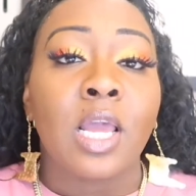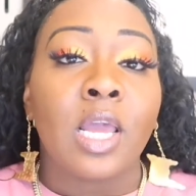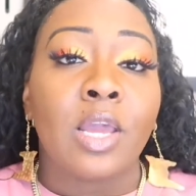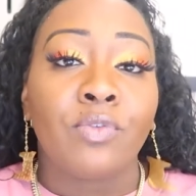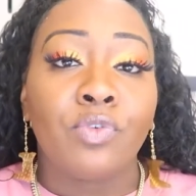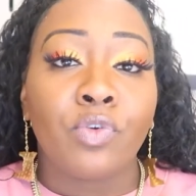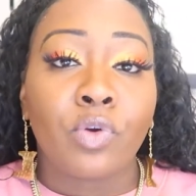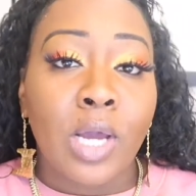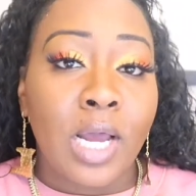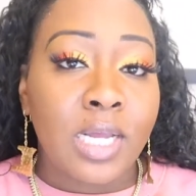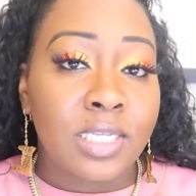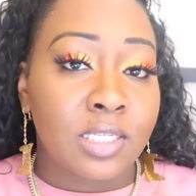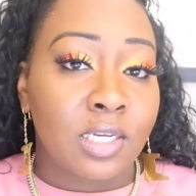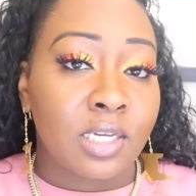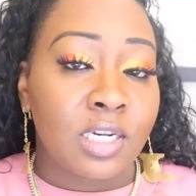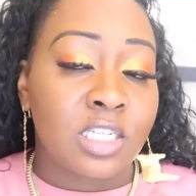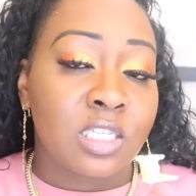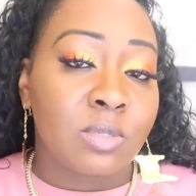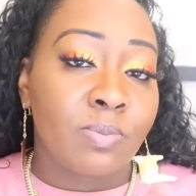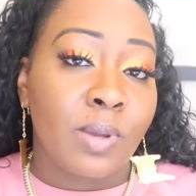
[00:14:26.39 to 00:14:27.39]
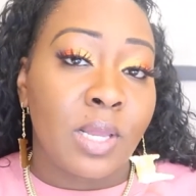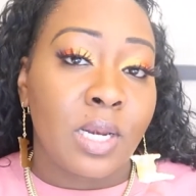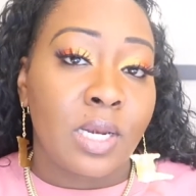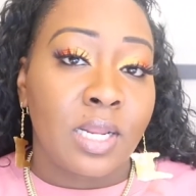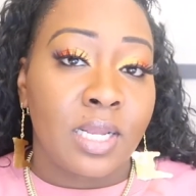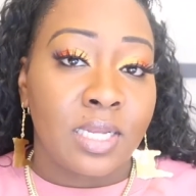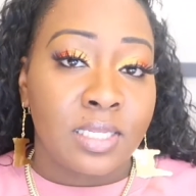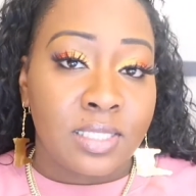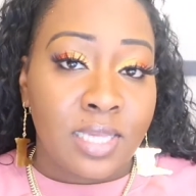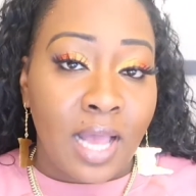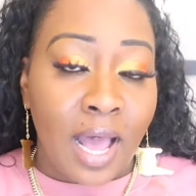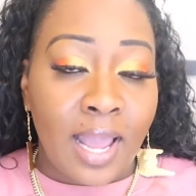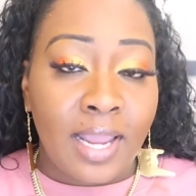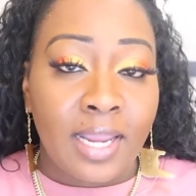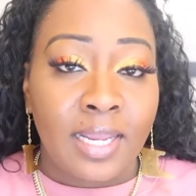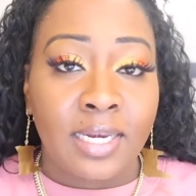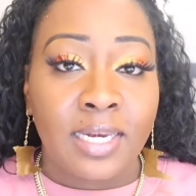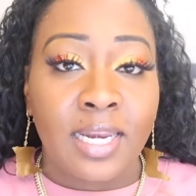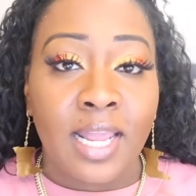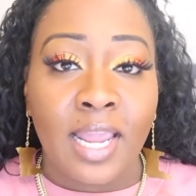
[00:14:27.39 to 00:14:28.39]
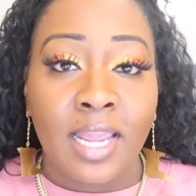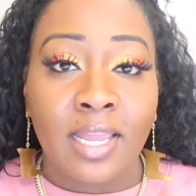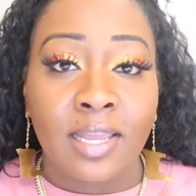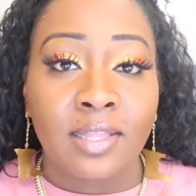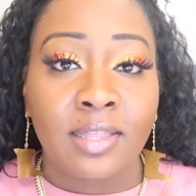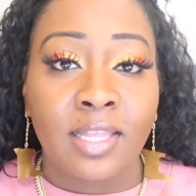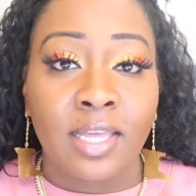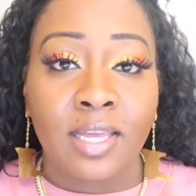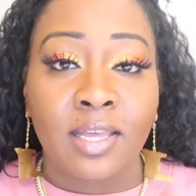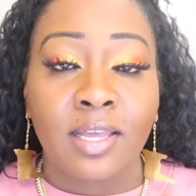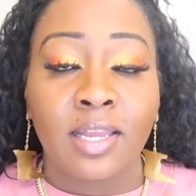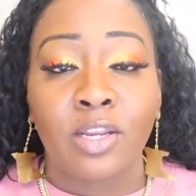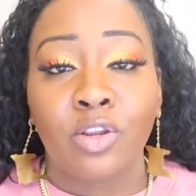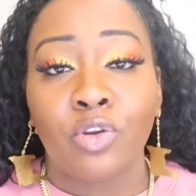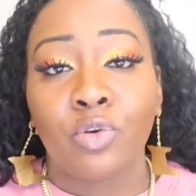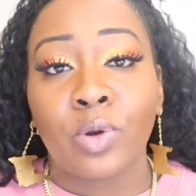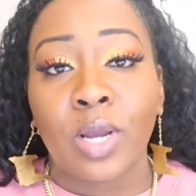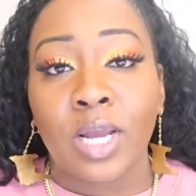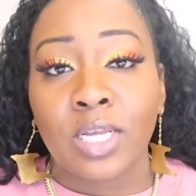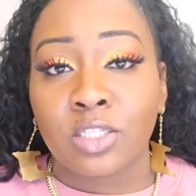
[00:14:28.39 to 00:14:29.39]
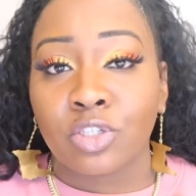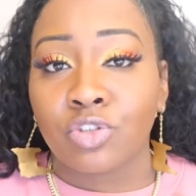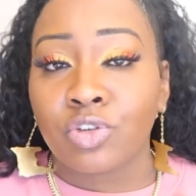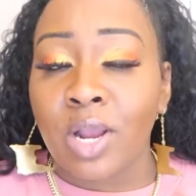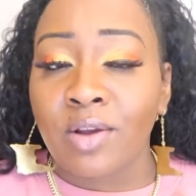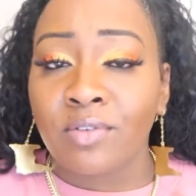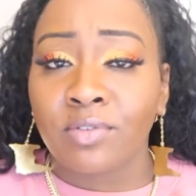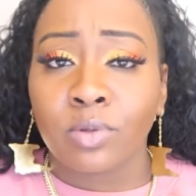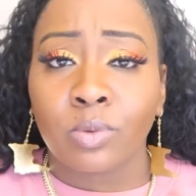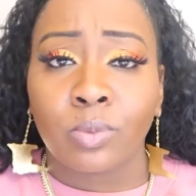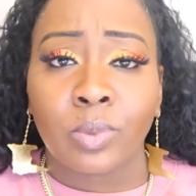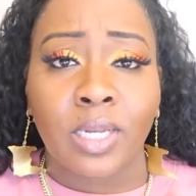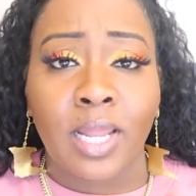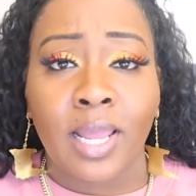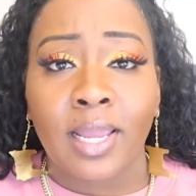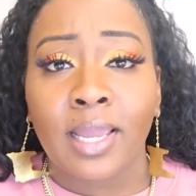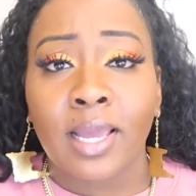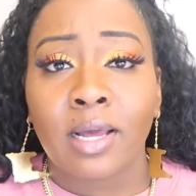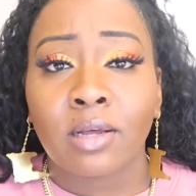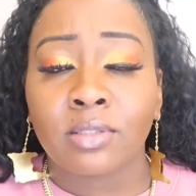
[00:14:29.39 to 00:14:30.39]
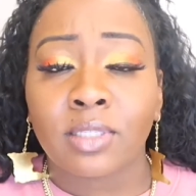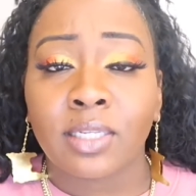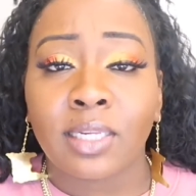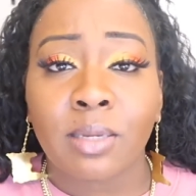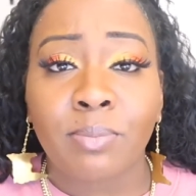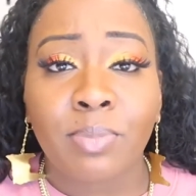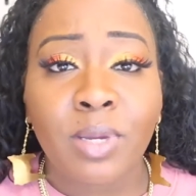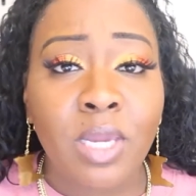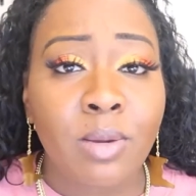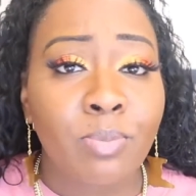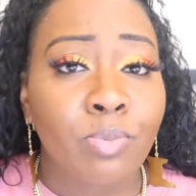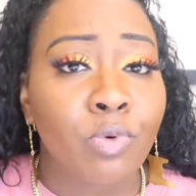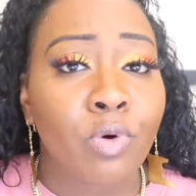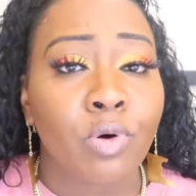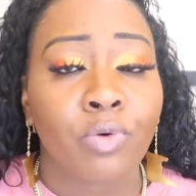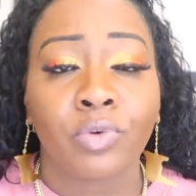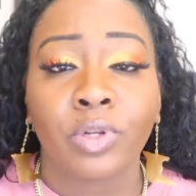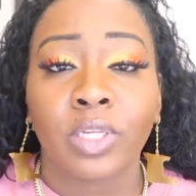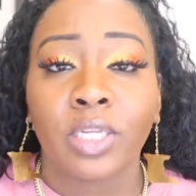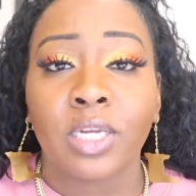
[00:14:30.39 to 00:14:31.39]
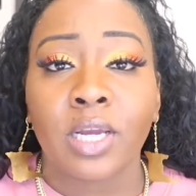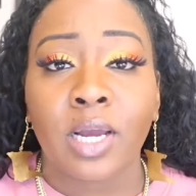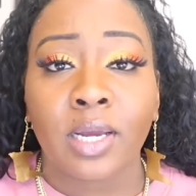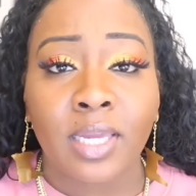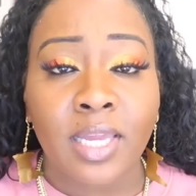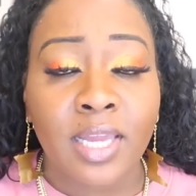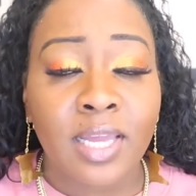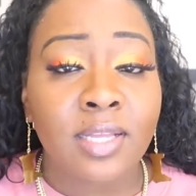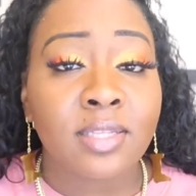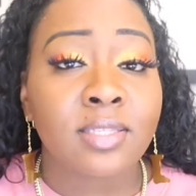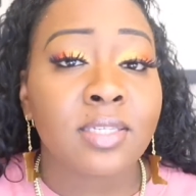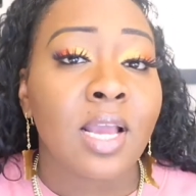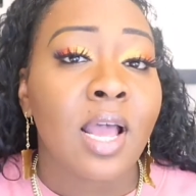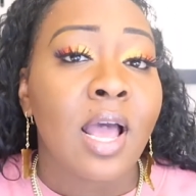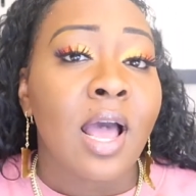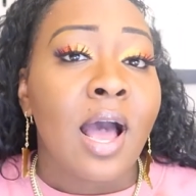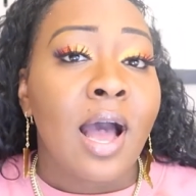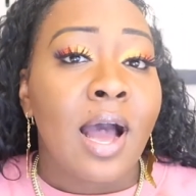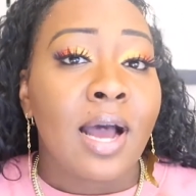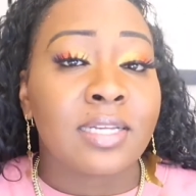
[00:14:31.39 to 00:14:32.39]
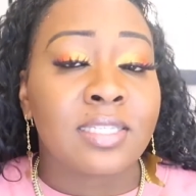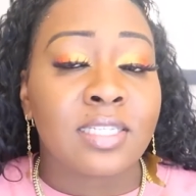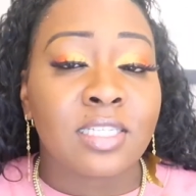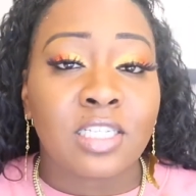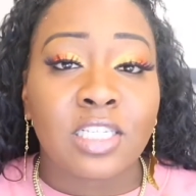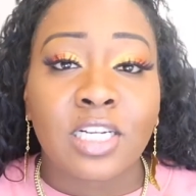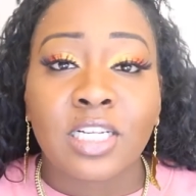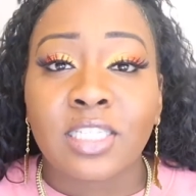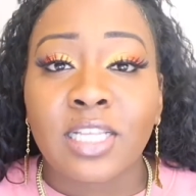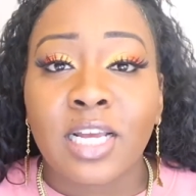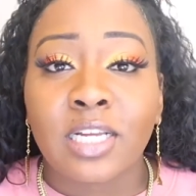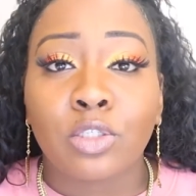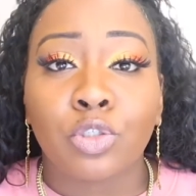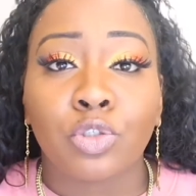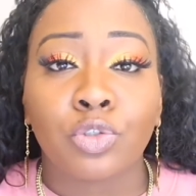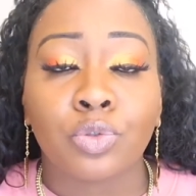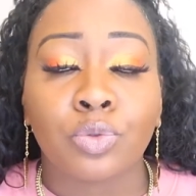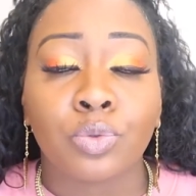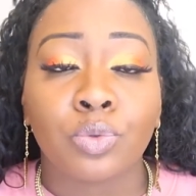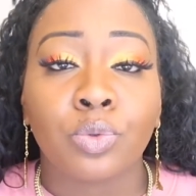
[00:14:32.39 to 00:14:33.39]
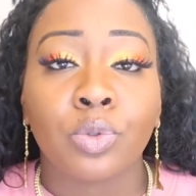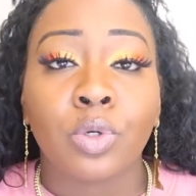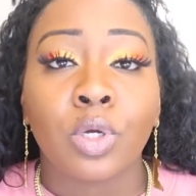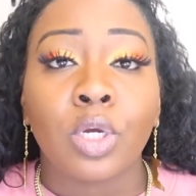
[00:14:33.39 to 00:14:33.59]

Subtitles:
If you guys are going to spend the entire day there and you guys are traveling with like elderly people or really young kids, I suggest that you